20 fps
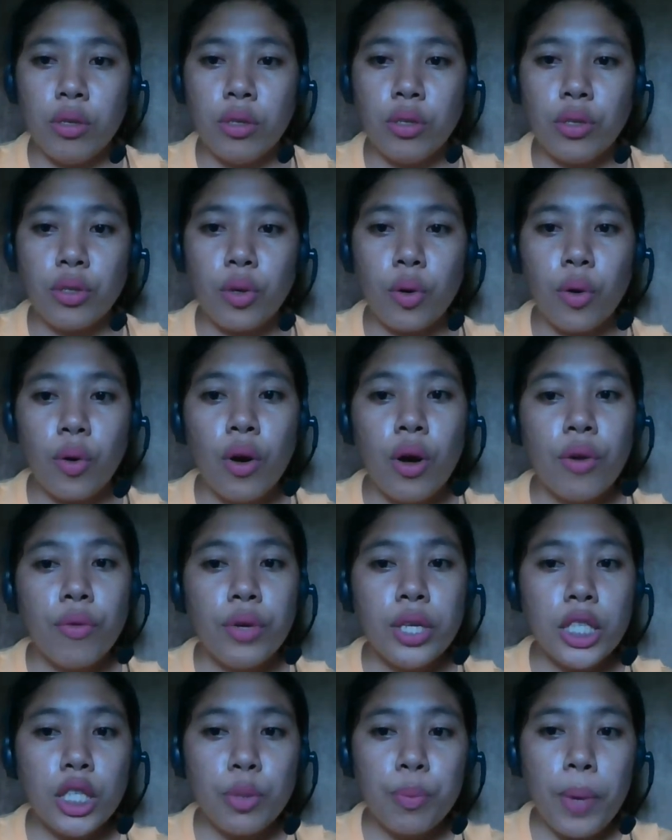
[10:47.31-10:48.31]
So
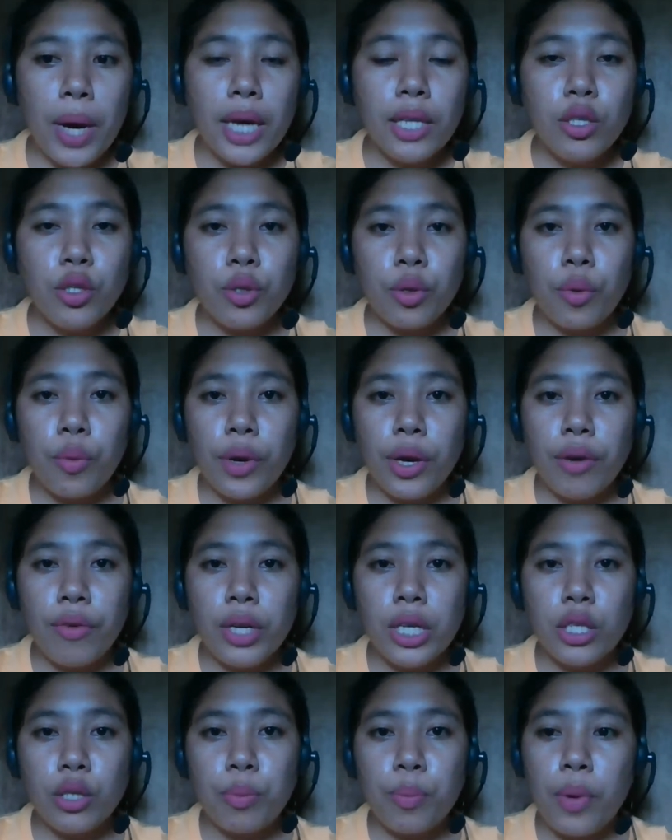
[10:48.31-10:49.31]
respond to
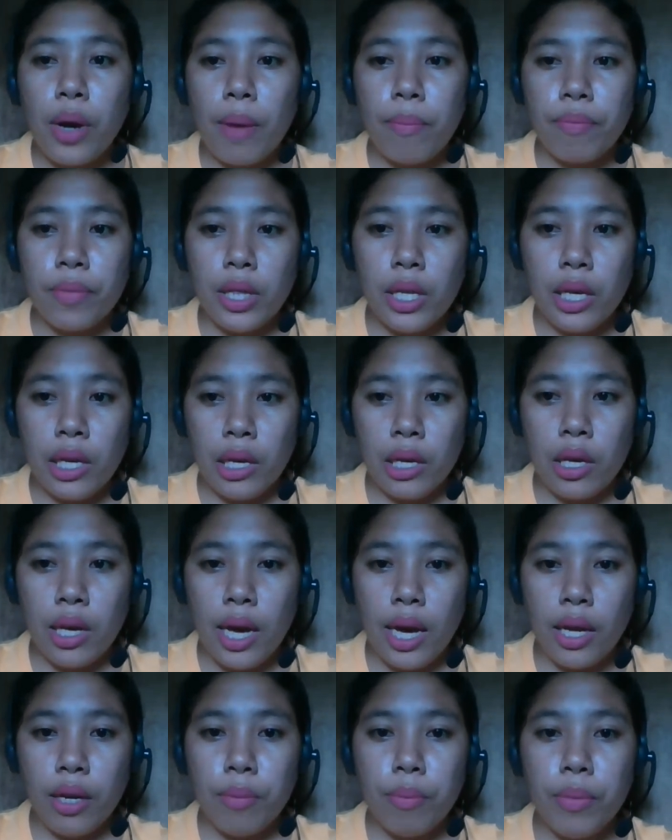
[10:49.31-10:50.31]
queries promptly
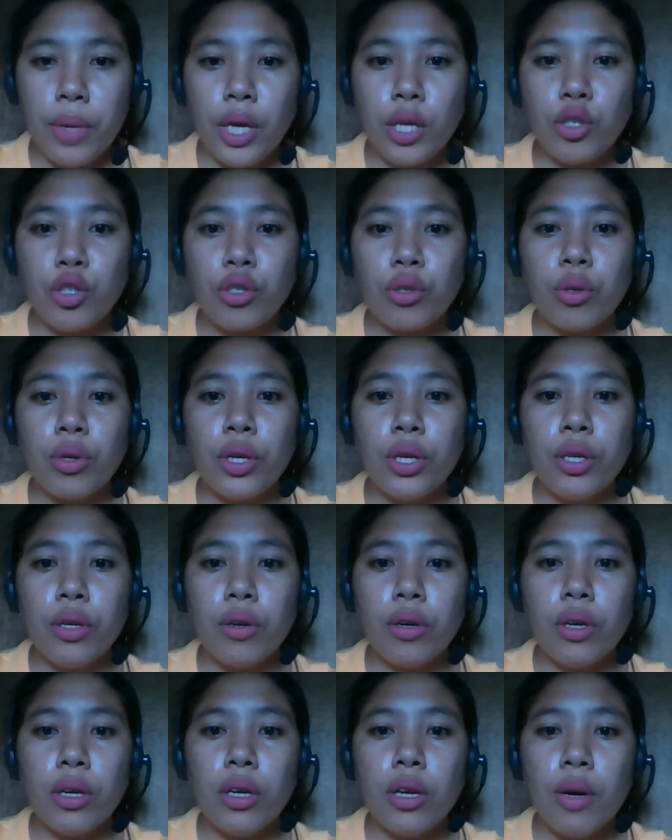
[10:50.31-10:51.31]
and make sure
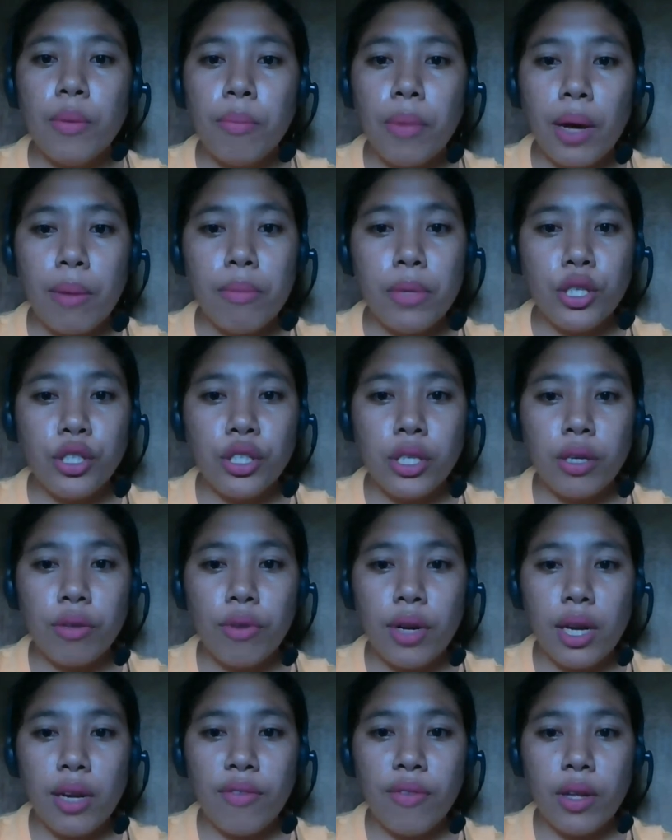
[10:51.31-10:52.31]
you're publishing
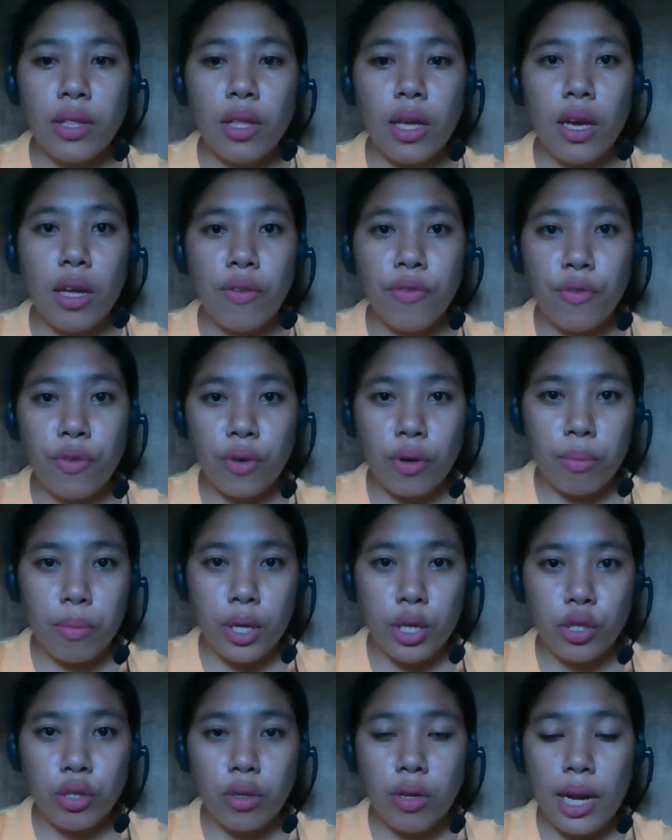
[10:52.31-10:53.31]
relevant
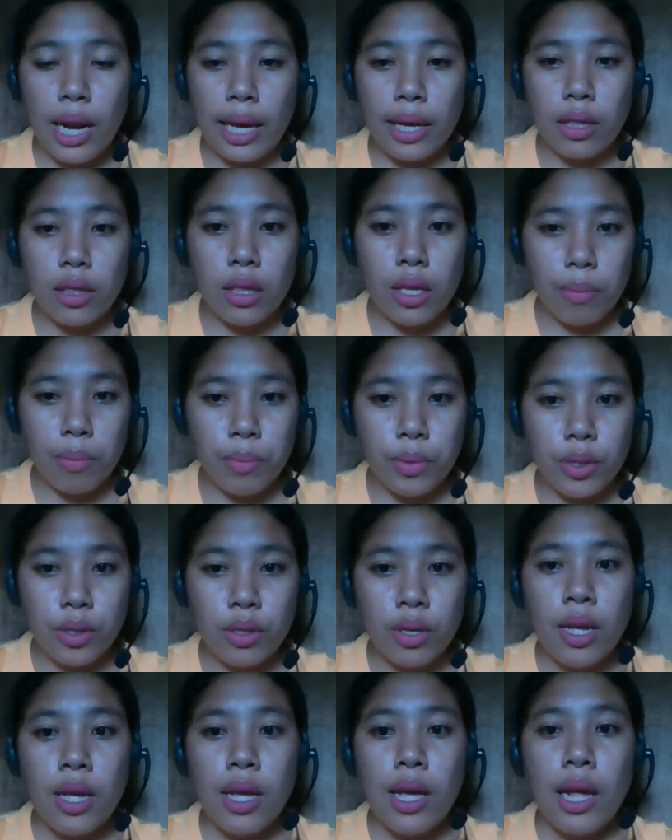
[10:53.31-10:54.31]
information like tips,
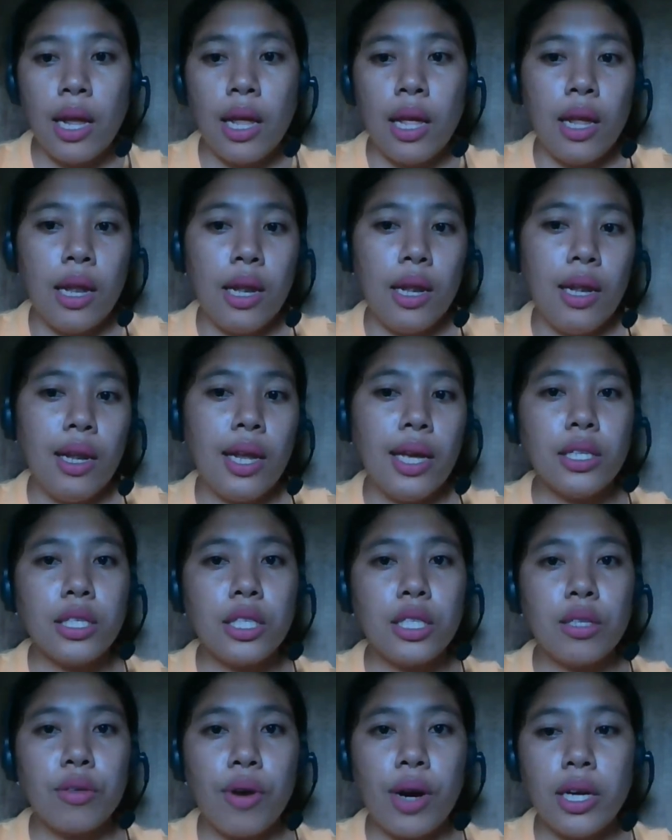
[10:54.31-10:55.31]
links
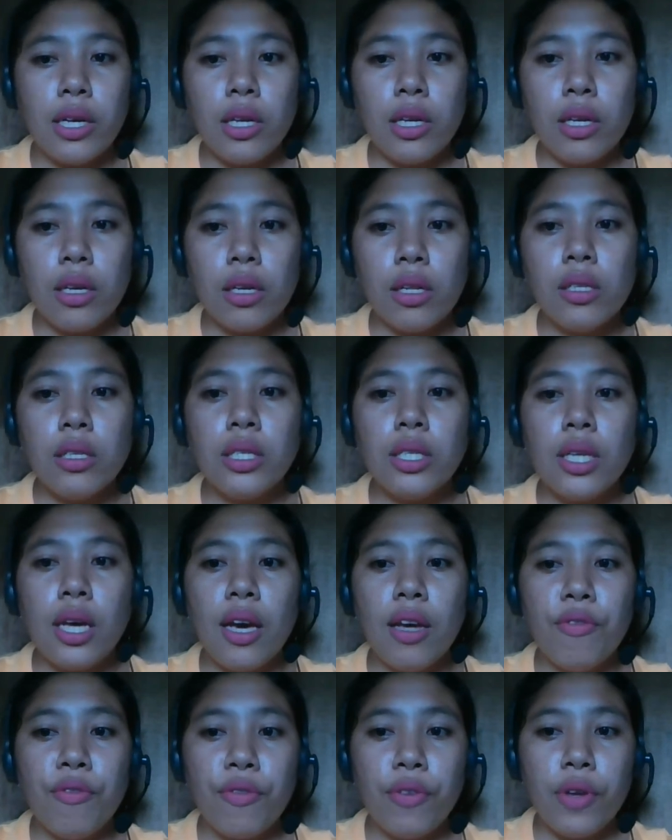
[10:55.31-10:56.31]
to articles,
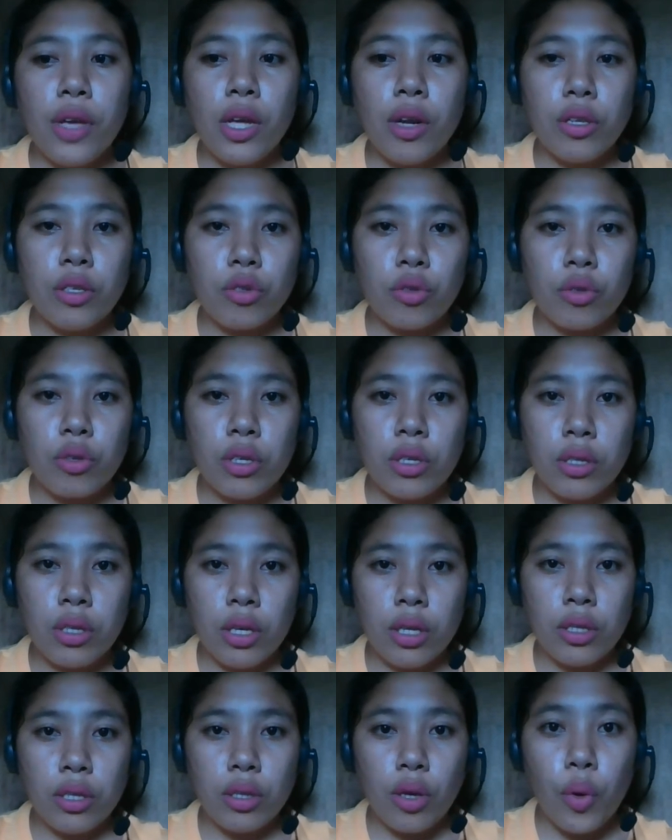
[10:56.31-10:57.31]
and free
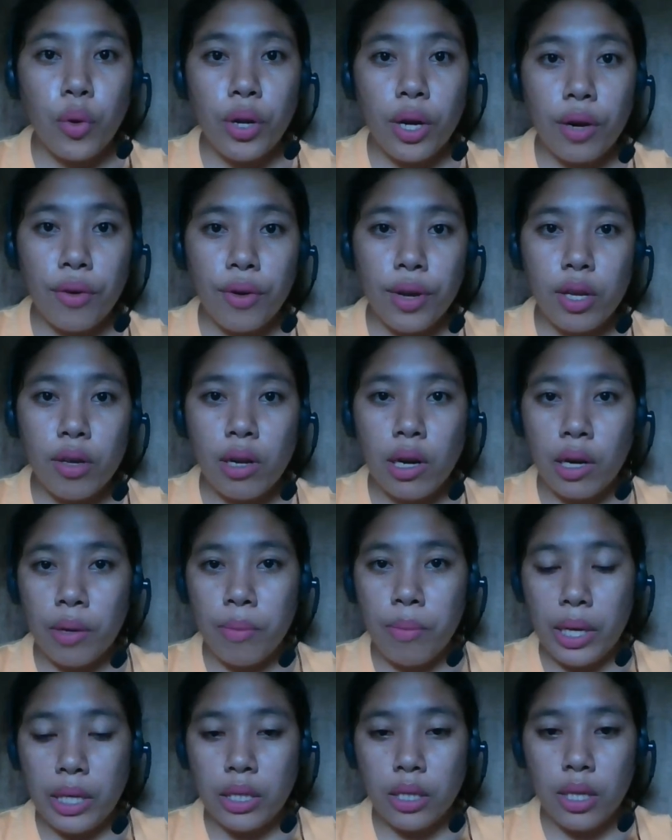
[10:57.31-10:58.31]
resources on a regular
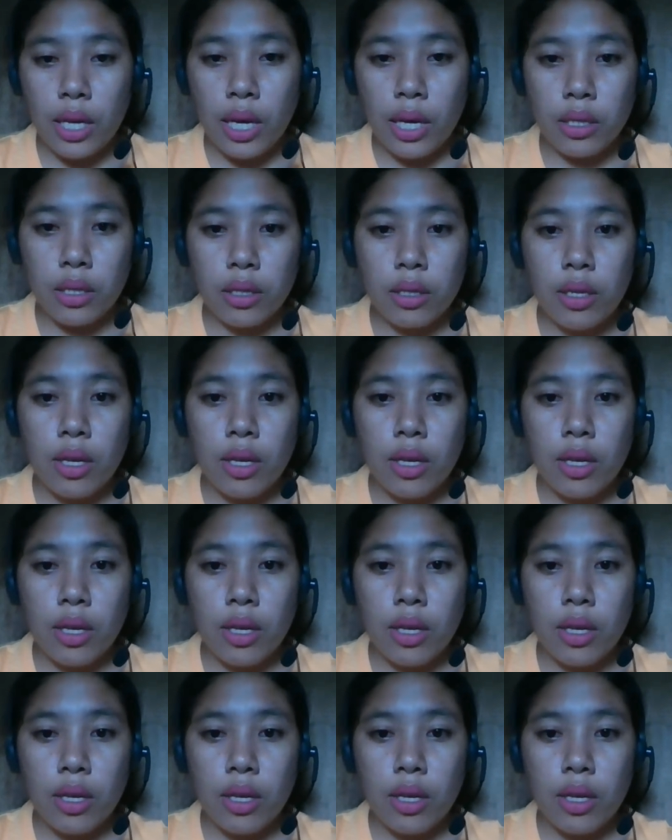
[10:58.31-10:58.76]
basis.